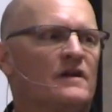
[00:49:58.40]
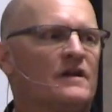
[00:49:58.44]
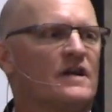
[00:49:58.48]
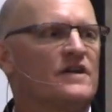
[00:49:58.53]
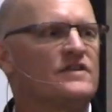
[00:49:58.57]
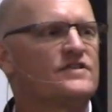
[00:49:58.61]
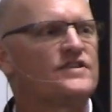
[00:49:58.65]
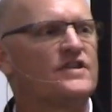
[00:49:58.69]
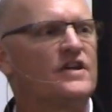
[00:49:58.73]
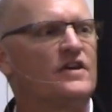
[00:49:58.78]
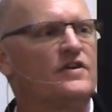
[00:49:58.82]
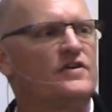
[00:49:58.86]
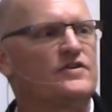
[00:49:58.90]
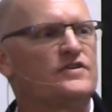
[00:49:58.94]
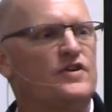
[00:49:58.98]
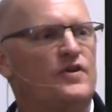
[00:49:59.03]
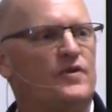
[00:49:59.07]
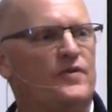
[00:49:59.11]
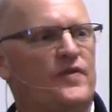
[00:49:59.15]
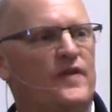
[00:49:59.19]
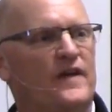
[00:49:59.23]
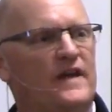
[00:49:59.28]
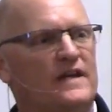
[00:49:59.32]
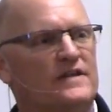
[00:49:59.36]
Consider
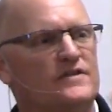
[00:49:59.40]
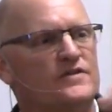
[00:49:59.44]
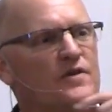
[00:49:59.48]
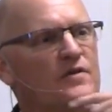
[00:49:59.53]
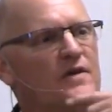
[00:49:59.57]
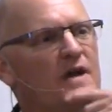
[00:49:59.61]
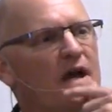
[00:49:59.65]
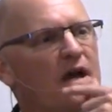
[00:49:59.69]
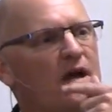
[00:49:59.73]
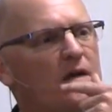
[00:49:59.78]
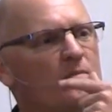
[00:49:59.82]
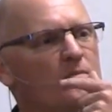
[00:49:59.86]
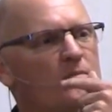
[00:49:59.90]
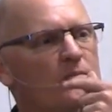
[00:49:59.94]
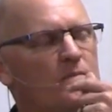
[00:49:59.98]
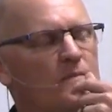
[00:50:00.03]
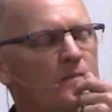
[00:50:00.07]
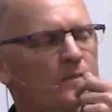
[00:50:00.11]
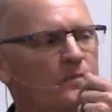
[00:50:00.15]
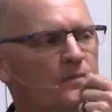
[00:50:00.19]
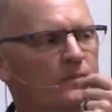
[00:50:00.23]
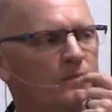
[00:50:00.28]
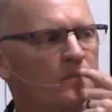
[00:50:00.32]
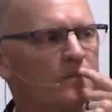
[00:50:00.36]
two things, okay?
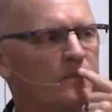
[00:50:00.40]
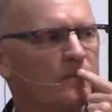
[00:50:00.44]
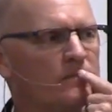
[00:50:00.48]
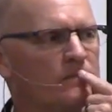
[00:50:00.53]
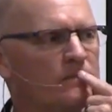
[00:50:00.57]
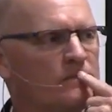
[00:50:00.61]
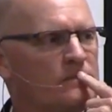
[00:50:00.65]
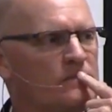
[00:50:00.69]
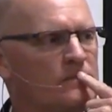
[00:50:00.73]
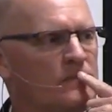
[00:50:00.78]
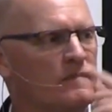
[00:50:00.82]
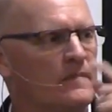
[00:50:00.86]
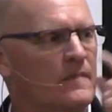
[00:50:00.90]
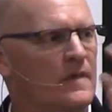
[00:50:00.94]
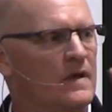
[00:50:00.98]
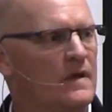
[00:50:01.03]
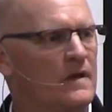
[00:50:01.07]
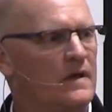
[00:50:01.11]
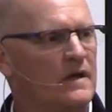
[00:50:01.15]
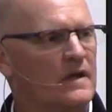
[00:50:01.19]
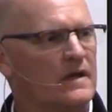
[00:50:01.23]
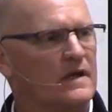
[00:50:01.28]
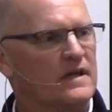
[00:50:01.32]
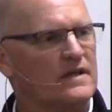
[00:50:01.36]

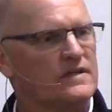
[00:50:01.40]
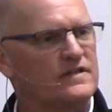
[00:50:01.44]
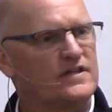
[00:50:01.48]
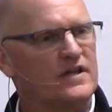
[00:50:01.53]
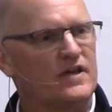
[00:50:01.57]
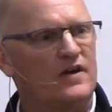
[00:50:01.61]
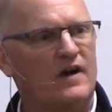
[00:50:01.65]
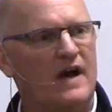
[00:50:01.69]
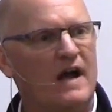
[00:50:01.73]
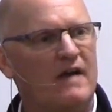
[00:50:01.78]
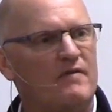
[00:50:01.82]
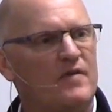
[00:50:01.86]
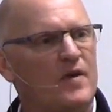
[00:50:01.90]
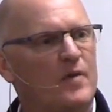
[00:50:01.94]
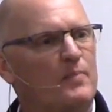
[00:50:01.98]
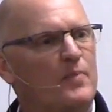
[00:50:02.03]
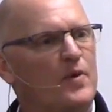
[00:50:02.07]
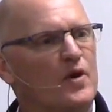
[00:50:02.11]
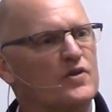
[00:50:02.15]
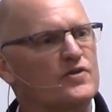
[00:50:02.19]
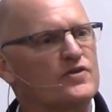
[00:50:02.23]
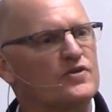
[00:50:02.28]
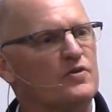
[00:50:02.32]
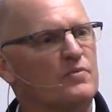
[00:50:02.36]
Consider having a
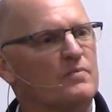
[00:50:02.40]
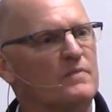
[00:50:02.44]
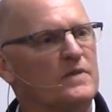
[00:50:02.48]
personal